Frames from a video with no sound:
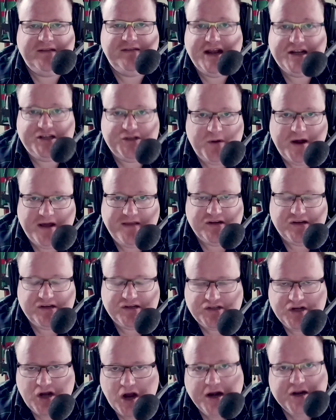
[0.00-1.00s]
That's where the
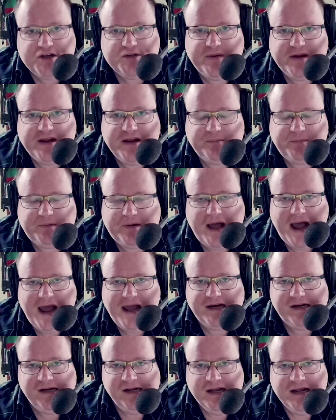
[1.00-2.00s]
decider is being
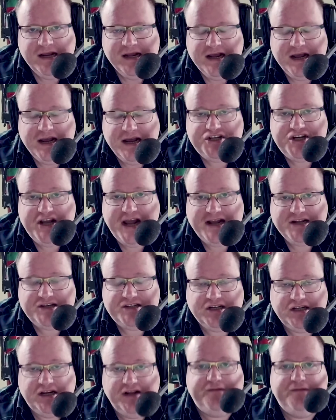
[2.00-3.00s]
played, and a chance
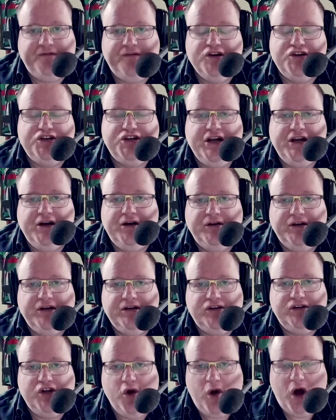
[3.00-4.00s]
to lift the shield at
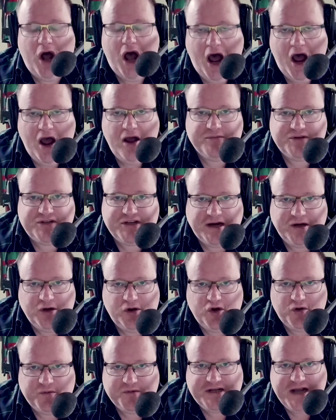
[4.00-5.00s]
your home,
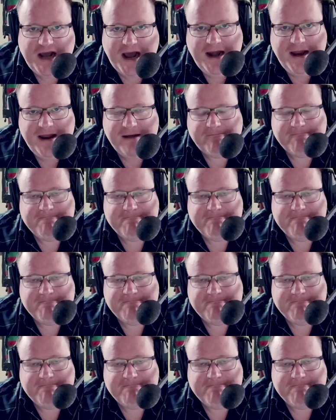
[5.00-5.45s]
Suncorp Stadium.